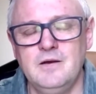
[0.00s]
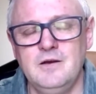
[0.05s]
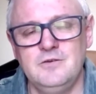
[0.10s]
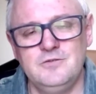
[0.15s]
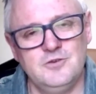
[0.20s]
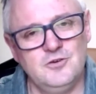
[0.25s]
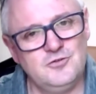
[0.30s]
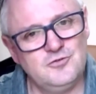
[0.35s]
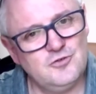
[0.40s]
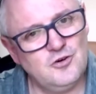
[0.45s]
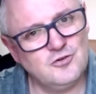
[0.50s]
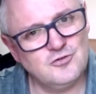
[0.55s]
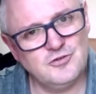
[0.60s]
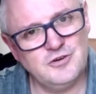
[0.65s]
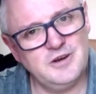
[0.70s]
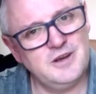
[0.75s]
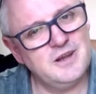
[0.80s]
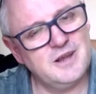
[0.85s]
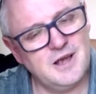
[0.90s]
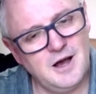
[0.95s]
So
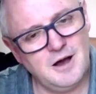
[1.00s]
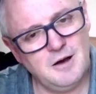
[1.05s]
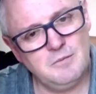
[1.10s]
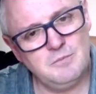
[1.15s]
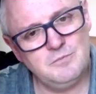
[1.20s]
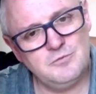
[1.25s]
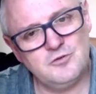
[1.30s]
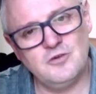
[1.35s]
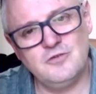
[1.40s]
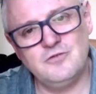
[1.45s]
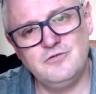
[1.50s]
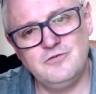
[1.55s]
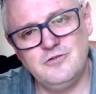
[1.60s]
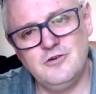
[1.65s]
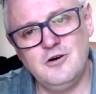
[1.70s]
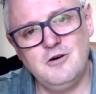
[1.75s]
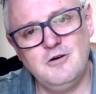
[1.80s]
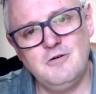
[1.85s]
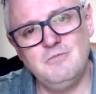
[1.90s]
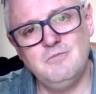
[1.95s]
doctrine, it comes
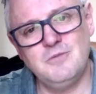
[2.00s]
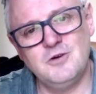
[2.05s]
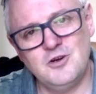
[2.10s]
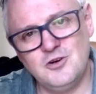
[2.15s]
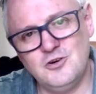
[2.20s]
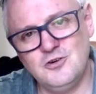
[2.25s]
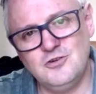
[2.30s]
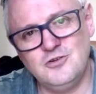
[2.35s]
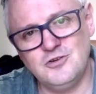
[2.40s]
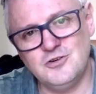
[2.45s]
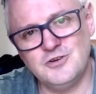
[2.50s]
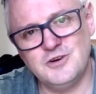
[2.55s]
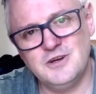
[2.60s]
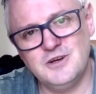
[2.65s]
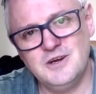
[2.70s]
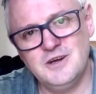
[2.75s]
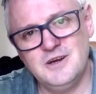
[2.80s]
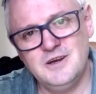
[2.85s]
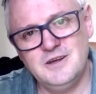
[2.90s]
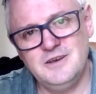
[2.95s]
from God.
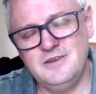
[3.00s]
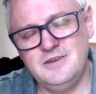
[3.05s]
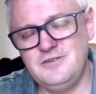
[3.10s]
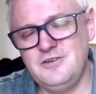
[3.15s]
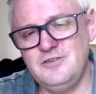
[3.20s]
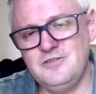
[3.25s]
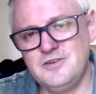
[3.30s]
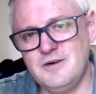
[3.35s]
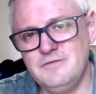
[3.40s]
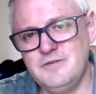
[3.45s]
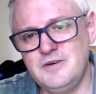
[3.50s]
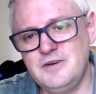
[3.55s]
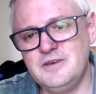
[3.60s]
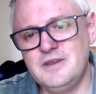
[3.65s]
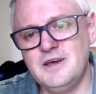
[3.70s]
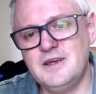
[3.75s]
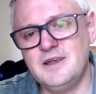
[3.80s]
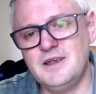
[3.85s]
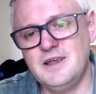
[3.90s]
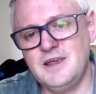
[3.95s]
This is something
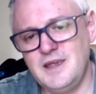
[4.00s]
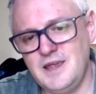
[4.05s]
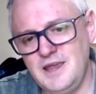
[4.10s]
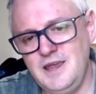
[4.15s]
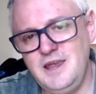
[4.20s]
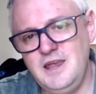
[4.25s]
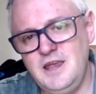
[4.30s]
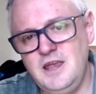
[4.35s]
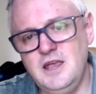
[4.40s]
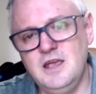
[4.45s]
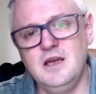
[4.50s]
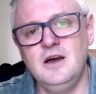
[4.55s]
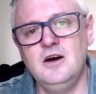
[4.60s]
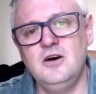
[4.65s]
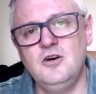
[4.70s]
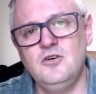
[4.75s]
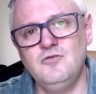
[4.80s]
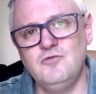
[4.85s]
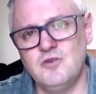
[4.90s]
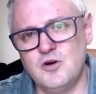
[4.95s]
that he
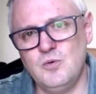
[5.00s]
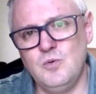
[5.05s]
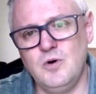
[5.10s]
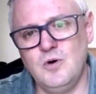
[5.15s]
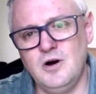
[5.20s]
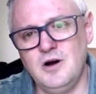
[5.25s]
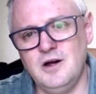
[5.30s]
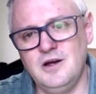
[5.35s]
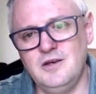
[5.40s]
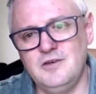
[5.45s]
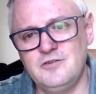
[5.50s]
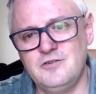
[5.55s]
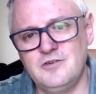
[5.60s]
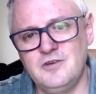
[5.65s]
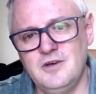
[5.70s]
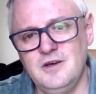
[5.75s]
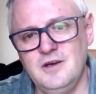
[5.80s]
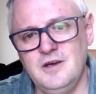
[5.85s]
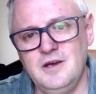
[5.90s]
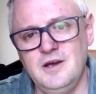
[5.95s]
requires.
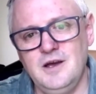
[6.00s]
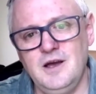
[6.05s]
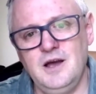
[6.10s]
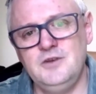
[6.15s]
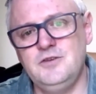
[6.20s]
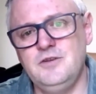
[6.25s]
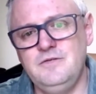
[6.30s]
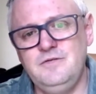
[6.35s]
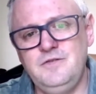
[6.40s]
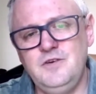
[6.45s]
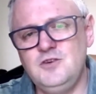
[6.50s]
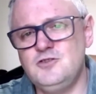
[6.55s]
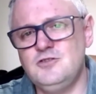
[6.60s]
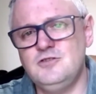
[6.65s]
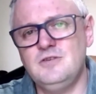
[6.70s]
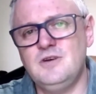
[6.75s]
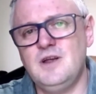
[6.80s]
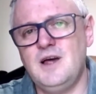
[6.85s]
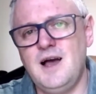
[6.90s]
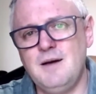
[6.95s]
And
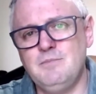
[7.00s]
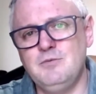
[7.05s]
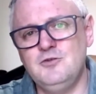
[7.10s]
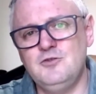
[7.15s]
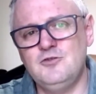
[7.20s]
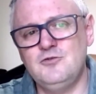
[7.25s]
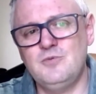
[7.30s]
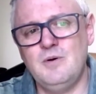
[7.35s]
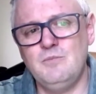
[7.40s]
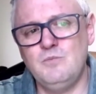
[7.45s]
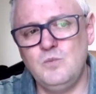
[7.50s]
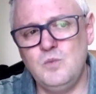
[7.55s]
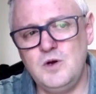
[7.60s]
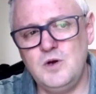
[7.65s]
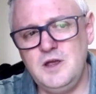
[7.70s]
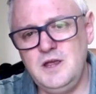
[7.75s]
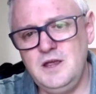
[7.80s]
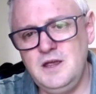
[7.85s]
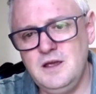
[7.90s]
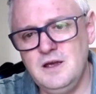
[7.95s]
division happens when
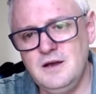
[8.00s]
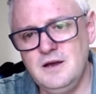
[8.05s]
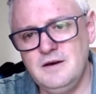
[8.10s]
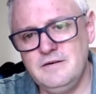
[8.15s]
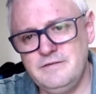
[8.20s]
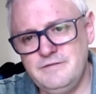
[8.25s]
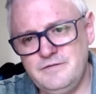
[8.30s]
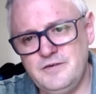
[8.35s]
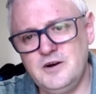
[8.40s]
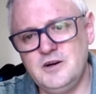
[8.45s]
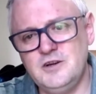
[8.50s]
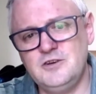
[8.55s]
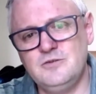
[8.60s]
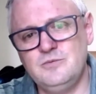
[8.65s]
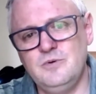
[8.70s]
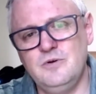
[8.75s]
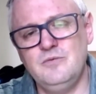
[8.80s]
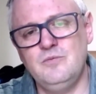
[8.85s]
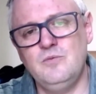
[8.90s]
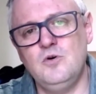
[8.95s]
we
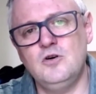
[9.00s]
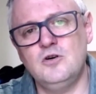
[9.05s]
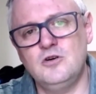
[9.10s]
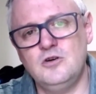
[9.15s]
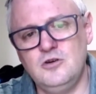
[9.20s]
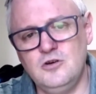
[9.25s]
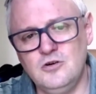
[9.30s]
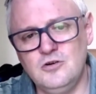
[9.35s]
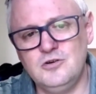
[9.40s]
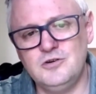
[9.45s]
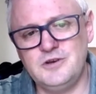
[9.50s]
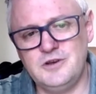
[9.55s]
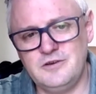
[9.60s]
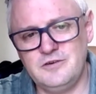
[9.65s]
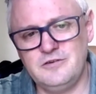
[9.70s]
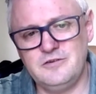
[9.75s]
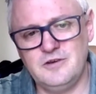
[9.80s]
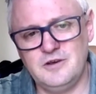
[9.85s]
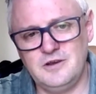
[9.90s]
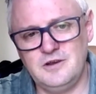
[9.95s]
fight with what God is
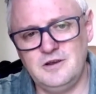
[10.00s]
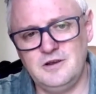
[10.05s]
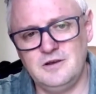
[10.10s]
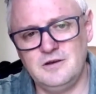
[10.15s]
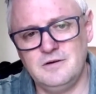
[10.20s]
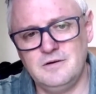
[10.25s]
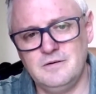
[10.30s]
saying.